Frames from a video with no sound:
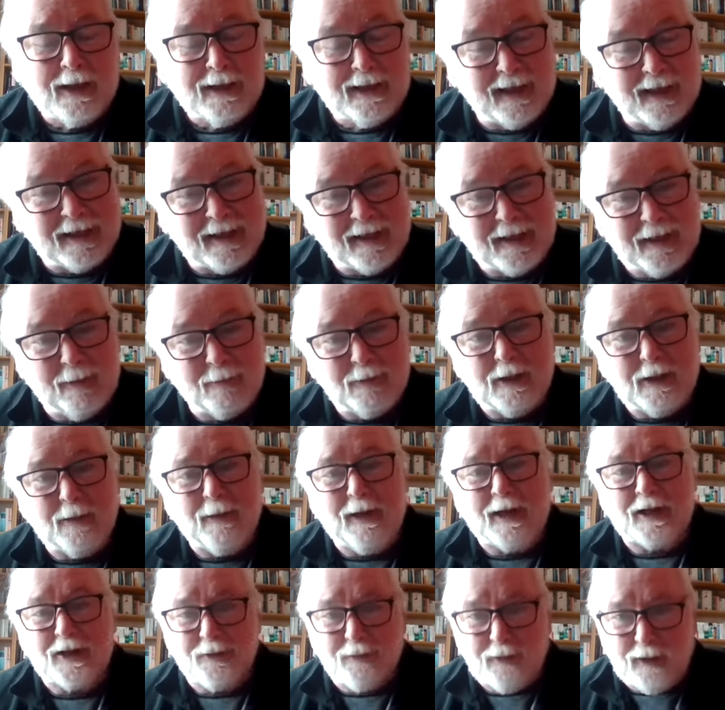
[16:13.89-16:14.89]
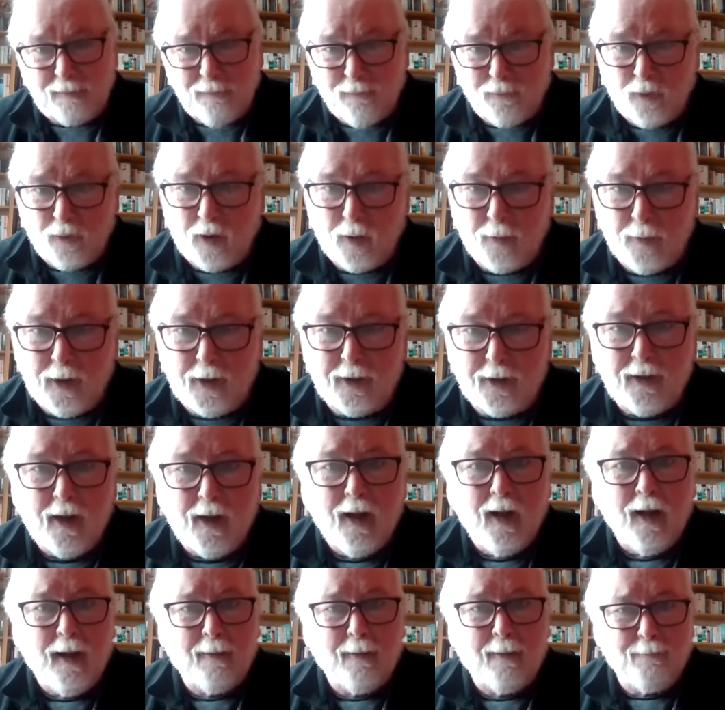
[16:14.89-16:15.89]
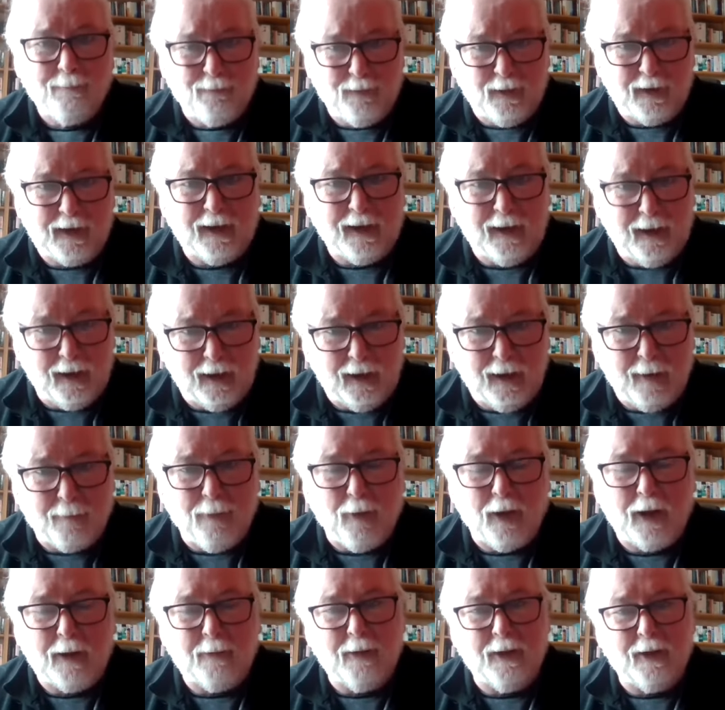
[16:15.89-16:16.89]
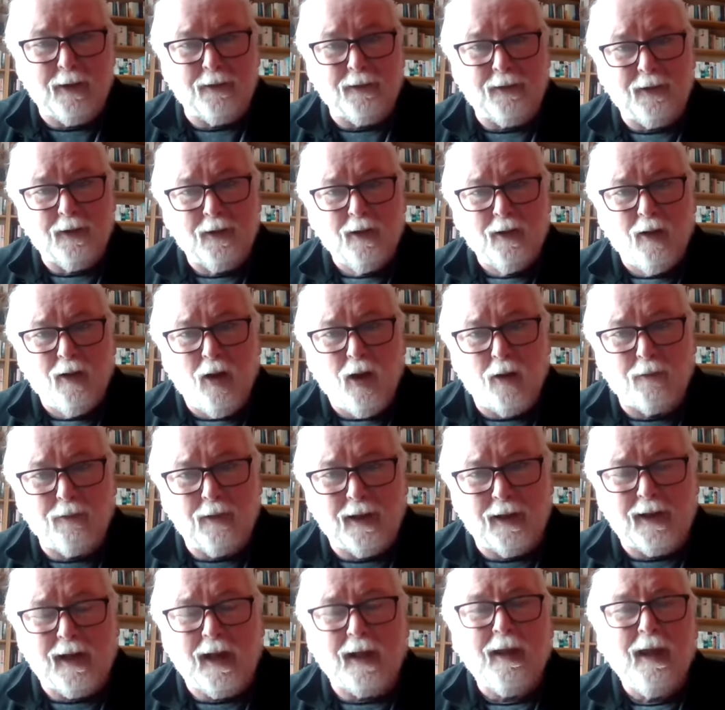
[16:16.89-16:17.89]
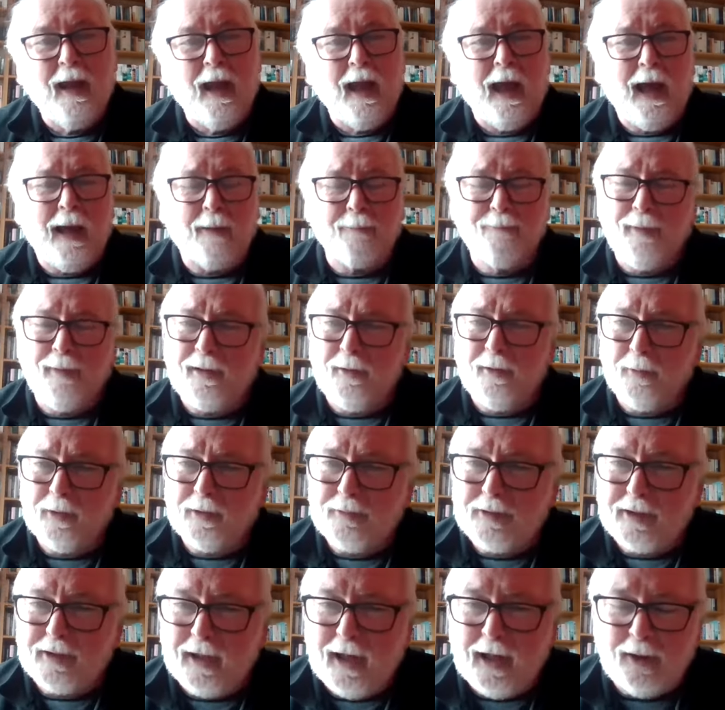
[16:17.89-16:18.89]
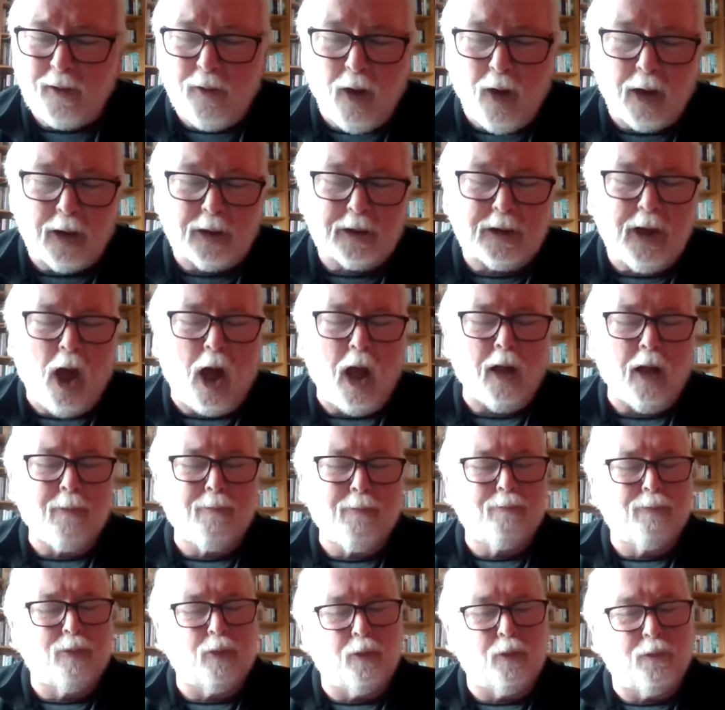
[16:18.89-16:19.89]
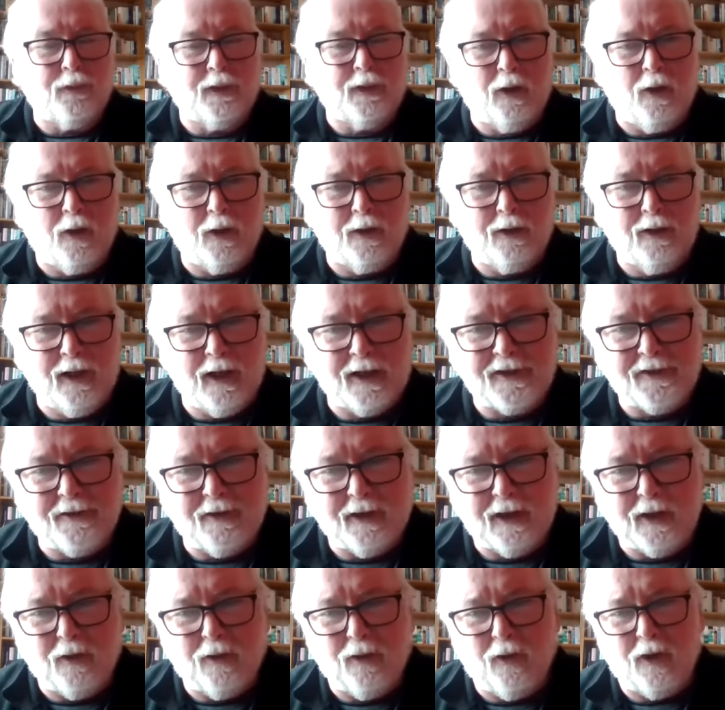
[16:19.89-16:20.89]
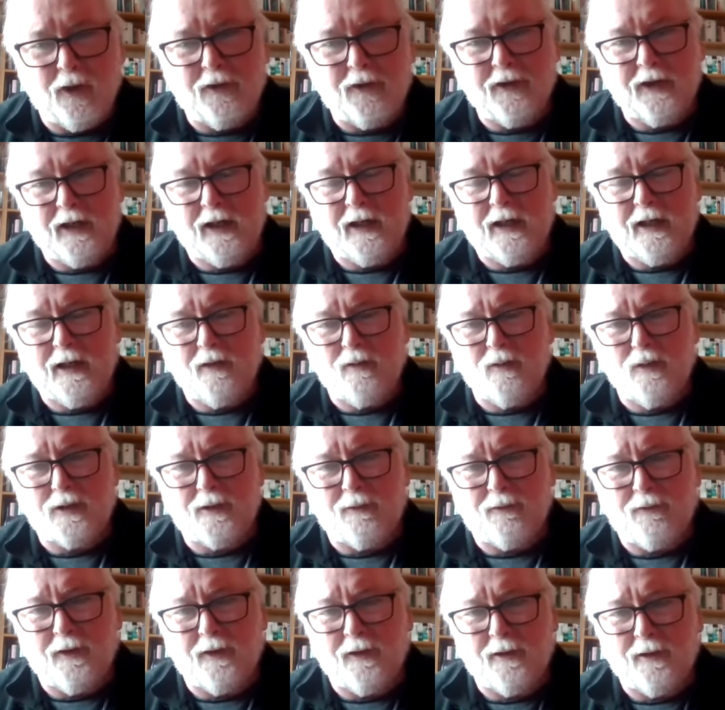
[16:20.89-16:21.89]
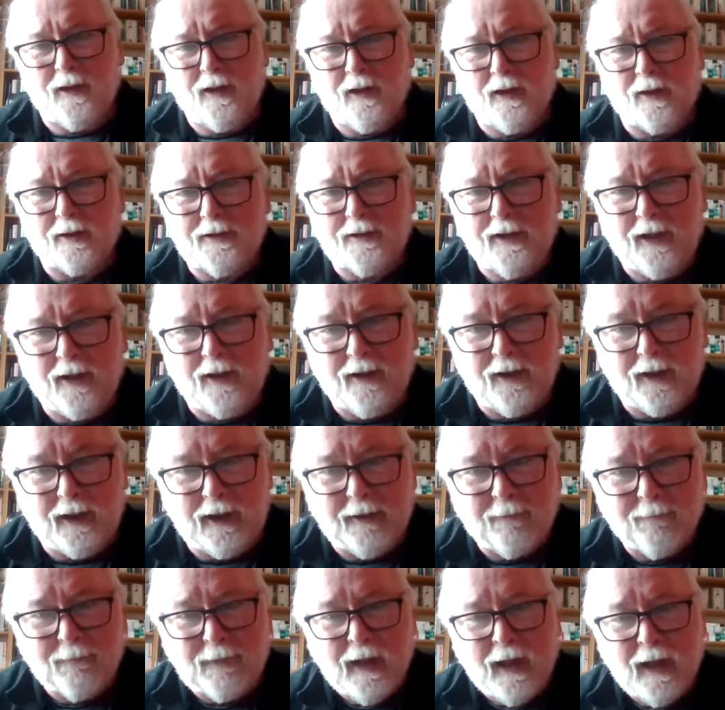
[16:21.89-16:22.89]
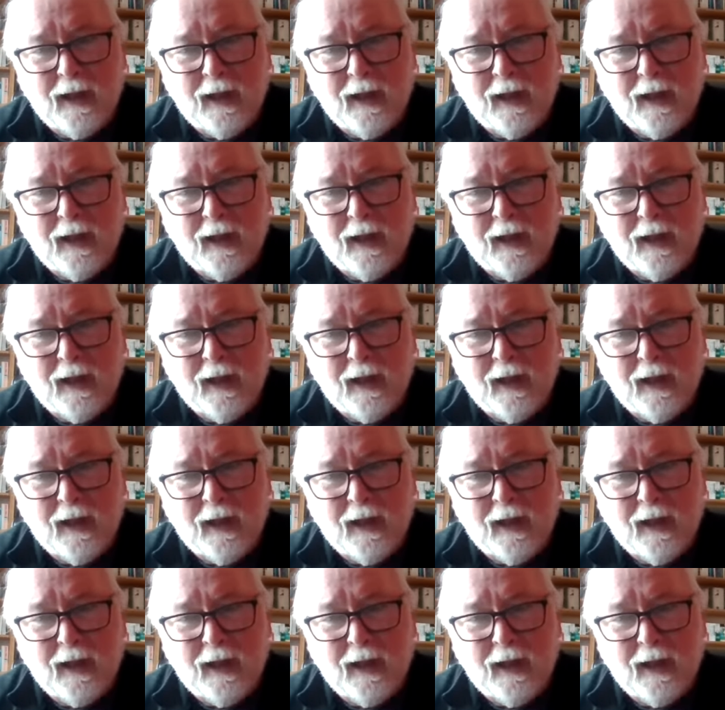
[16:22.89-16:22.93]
This seems to be a straightforward Fine Gael appointment. And by the way, there was a guy called Colin Brophy on yesterday on RT, who's a Fine Gael TD,